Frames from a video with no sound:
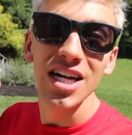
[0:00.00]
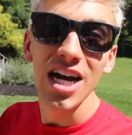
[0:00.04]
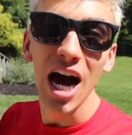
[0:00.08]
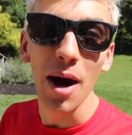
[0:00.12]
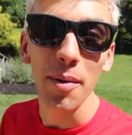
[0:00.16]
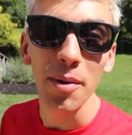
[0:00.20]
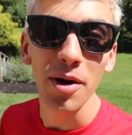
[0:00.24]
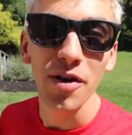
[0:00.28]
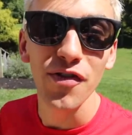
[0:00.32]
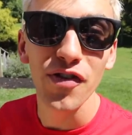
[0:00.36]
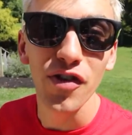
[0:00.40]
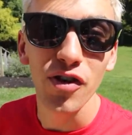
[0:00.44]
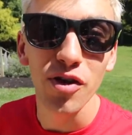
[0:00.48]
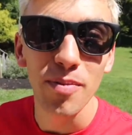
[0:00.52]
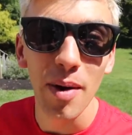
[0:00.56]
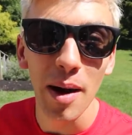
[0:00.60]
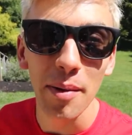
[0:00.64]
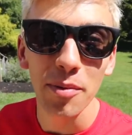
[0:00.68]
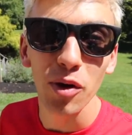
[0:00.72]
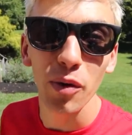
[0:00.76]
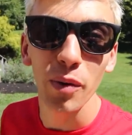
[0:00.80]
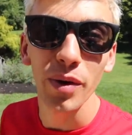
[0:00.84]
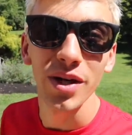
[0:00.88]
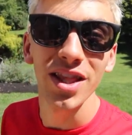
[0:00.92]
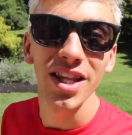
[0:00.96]
Comment if you
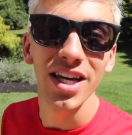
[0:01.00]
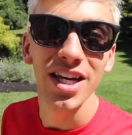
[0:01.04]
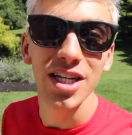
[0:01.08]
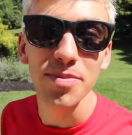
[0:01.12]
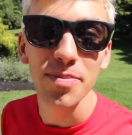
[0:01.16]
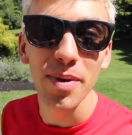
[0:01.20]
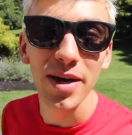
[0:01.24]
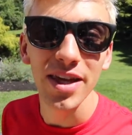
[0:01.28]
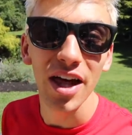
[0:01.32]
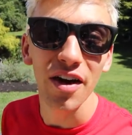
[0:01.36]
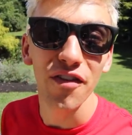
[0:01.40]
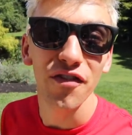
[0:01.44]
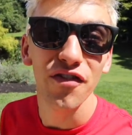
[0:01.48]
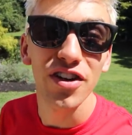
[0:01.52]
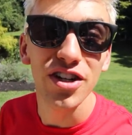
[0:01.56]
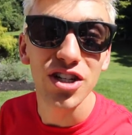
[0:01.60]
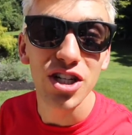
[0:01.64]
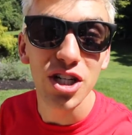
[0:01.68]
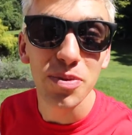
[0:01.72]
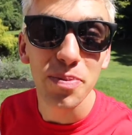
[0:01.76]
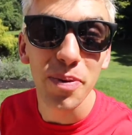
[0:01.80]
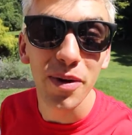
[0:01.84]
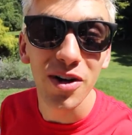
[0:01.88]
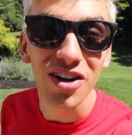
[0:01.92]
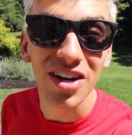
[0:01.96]
remember when Liz made that
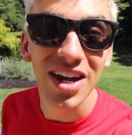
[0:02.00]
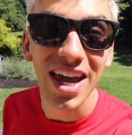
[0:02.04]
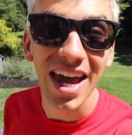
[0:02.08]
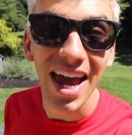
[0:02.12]
fidget spinner